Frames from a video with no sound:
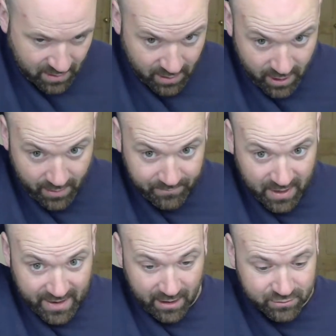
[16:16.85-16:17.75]

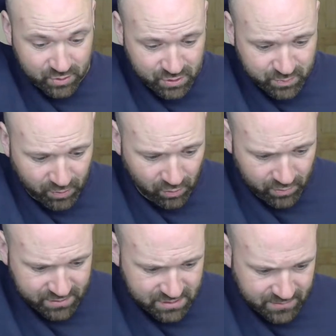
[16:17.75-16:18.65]
and outdoor
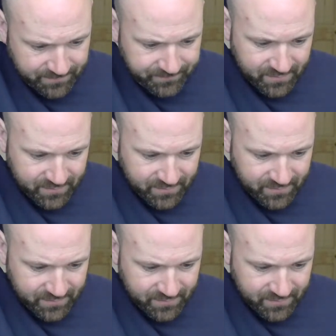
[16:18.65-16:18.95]
sports.